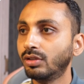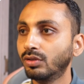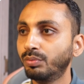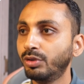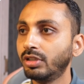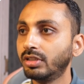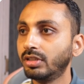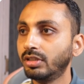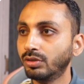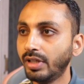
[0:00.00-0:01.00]
to put
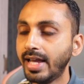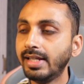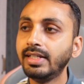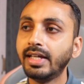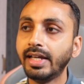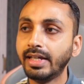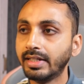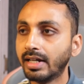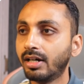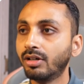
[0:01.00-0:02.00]
to any
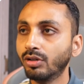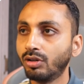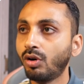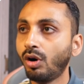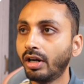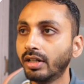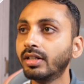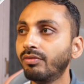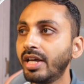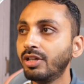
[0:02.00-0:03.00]
area or corner
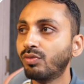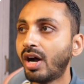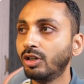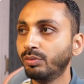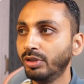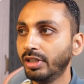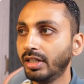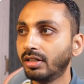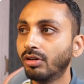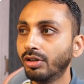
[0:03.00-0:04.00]
where you want to put
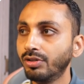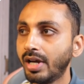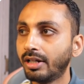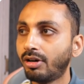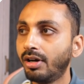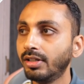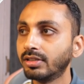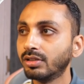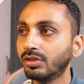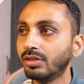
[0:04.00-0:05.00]
it. Or you can
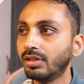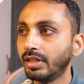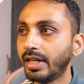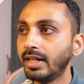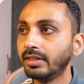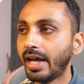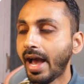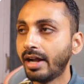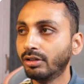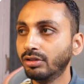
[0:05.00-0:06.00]
also get
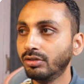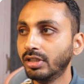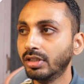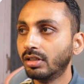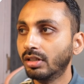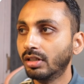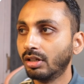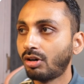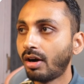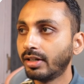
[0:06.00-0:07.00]
the arrow to
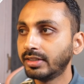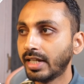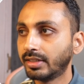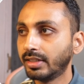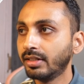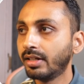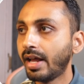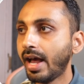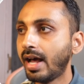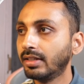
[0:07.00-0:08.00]
the corner section
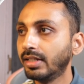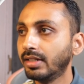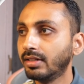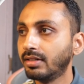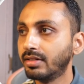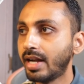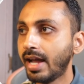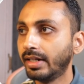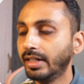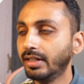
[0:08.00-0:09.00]
and then
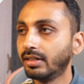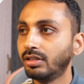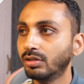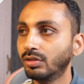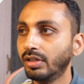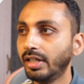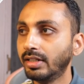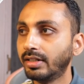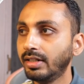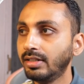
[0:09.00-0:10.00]
drag it to
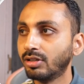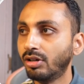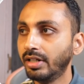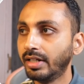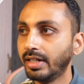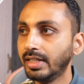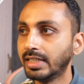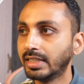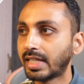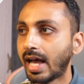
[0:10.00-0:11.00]
increase or decrease
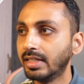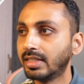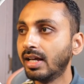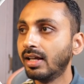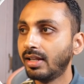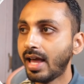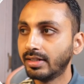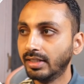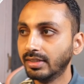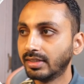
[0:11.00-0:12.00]
the size
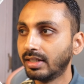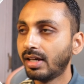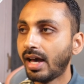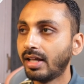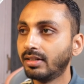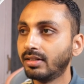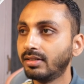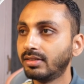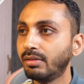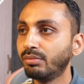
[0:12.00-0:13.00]
like this, and
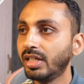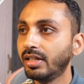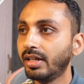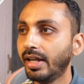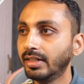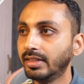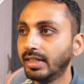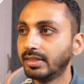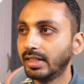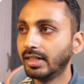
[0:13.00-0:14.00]
simply
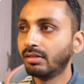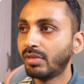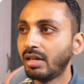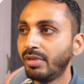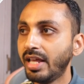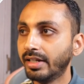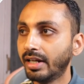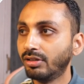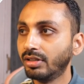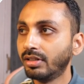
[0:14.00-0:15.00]
adjust it by playing
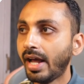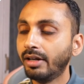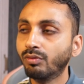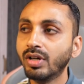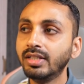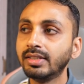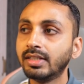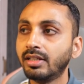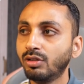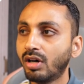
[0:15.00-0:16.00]
around. And
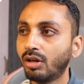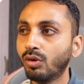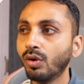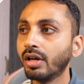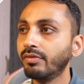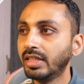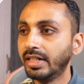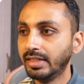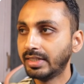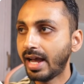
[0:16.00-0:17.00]
once you are okay with
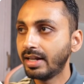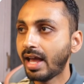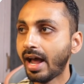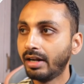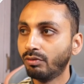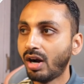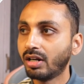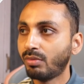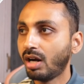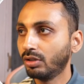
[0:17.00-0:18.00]
the design and
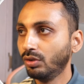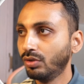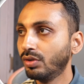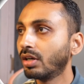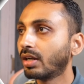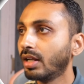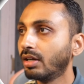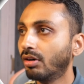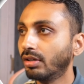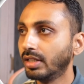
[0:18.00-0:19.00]
watermark logo,
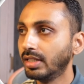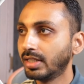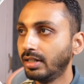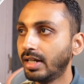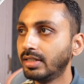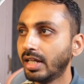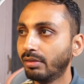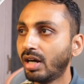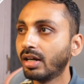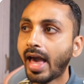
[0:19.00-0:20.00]
click on this done
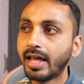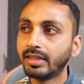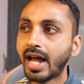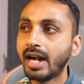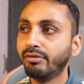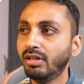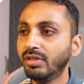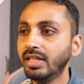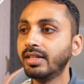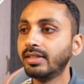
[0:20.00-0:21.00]
check mark, and that will
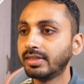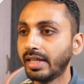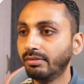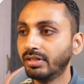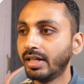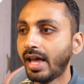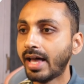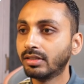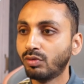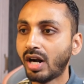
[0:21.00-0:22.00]
be saved
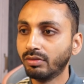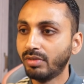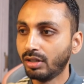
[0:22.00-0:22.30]
as watermark